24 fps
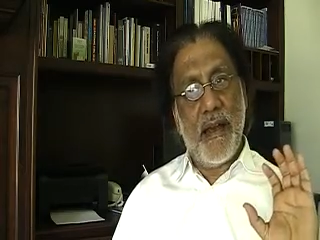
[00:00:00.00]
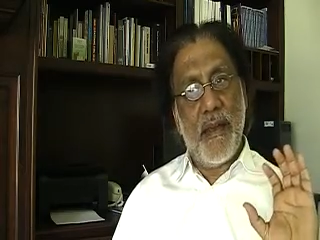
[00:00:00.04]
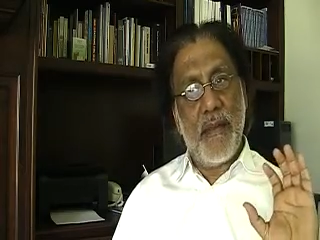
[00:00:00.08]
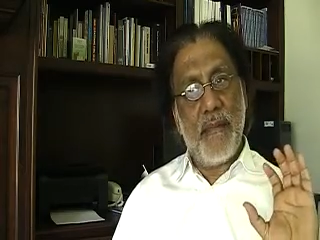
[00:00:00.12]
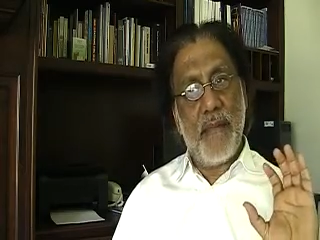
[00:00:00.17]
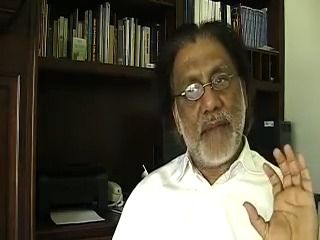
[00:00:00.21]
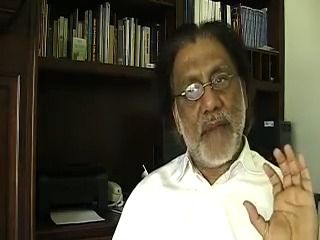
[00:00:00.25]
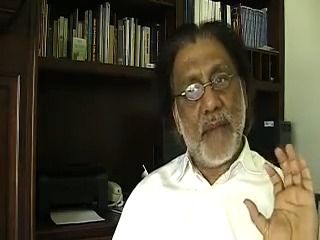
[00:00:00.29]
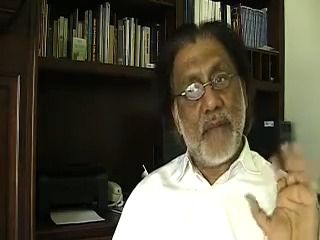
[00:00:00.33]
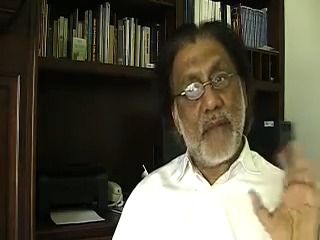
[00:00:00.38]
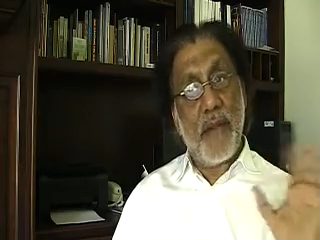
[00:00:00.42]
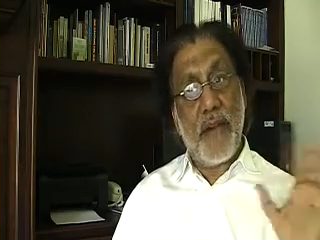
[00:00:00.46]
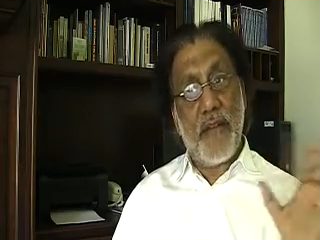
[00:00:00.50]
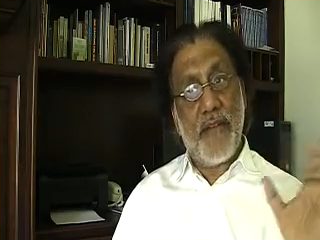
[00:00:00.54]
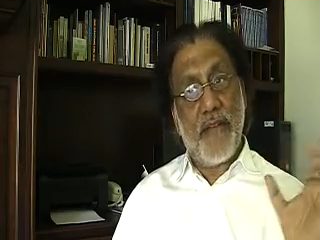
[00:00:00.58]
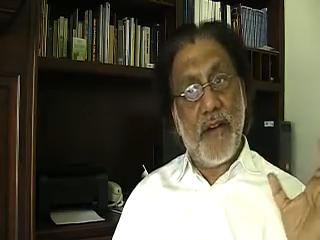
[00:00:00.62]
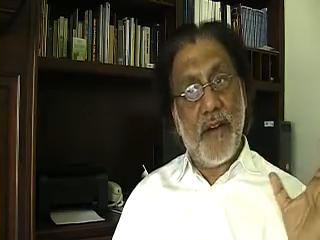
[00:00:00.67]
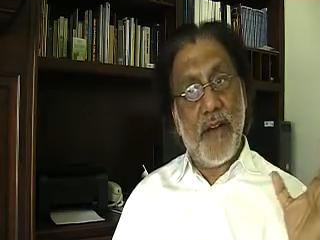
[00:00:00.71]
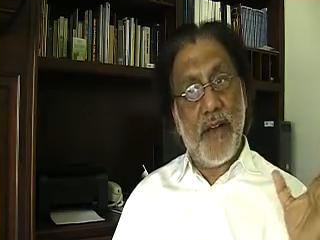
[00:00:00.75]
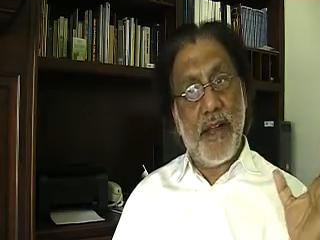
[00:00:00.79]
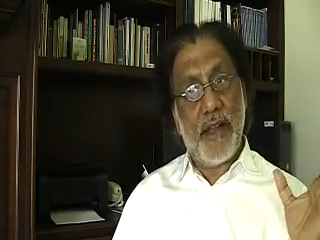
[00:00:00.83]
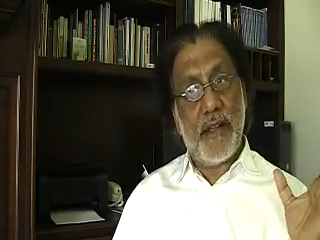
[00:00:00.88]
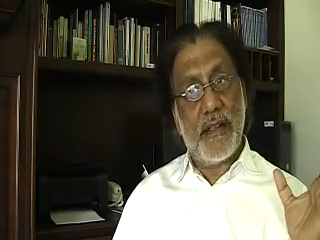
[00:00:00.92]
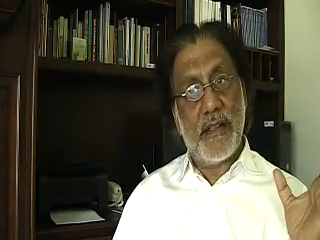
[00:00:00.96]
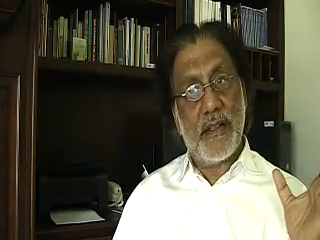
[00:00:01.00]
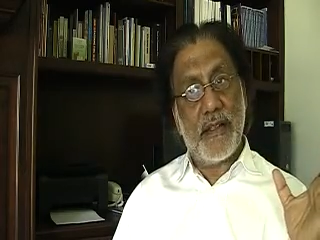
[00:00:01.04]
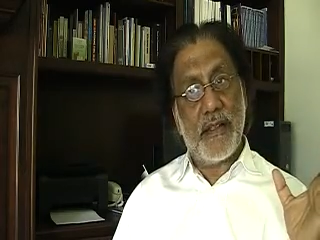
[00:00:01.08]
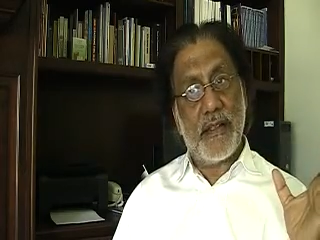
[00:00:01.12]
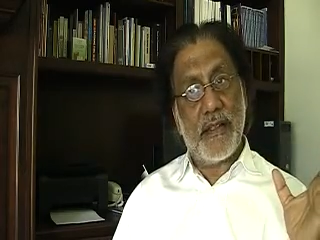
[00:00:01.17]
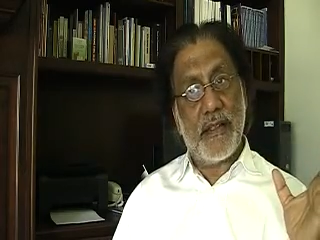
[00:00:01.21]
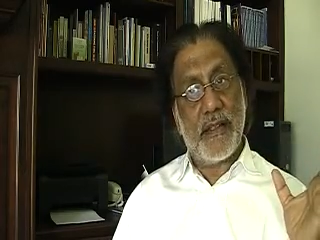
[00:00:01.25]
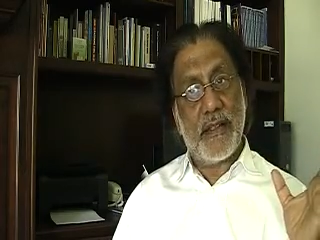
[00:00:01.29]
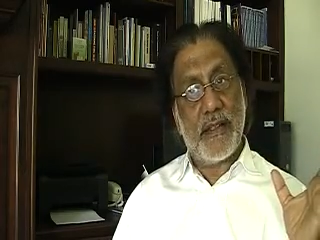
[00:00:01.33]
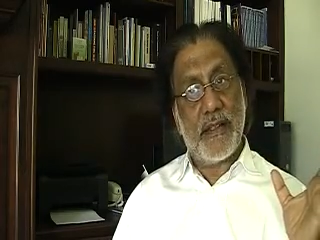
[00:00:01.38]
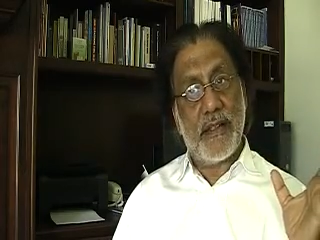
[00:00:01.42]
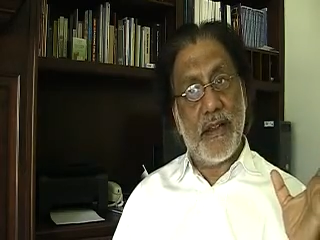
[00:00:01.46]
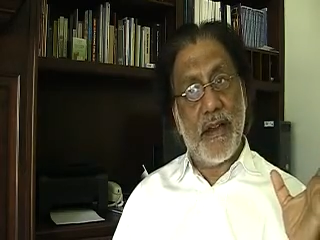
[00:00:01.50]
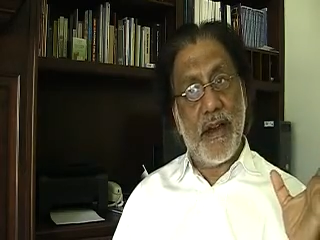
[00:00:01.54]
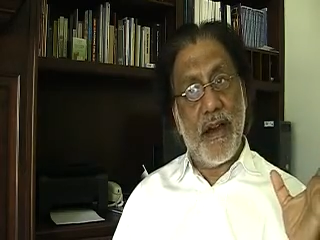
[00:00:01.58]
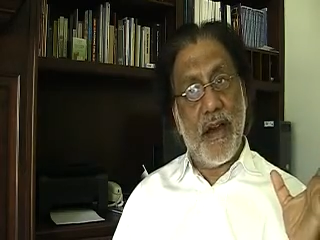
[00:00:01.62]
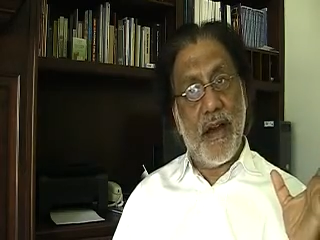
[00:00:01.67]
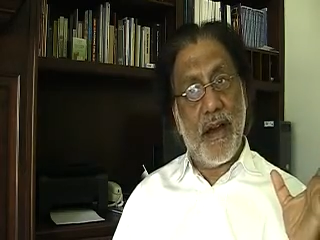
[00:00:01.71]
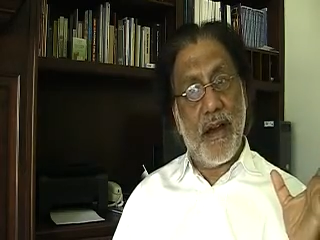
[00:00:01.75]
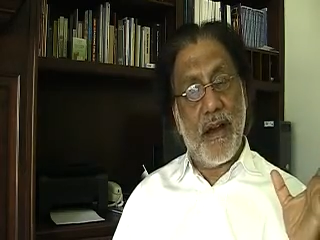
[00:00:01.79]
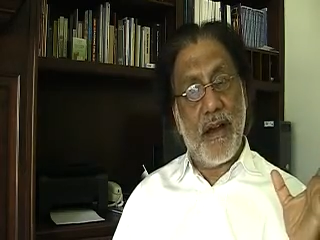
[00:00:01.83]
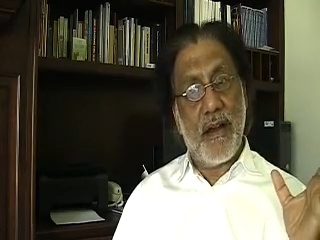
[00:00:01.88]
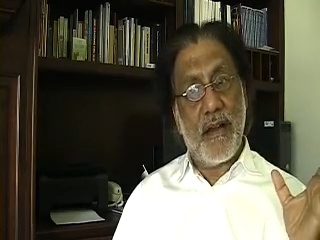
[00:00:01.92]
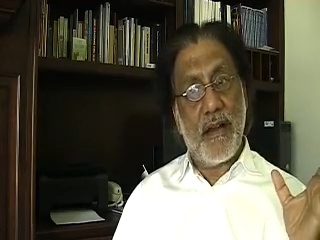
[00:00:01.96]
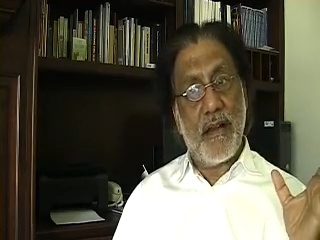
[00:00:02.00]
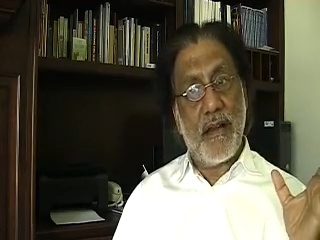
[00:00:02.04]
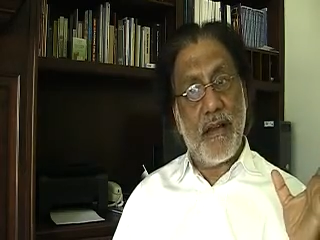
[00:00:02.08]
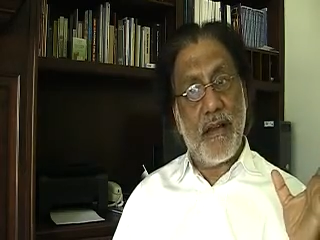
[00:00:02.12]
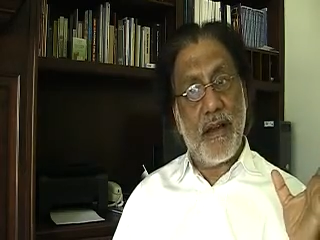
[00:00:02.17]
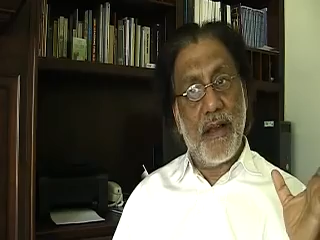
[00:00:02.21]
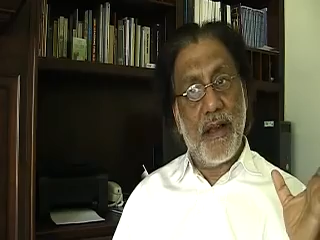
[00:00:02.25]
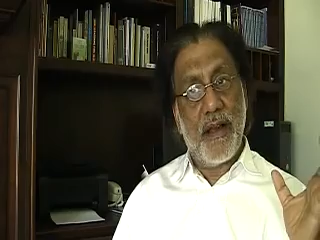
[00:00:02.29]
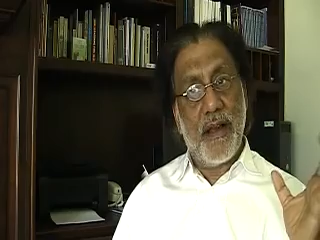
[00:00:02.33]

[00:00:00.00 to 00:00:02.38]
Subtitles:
memory files are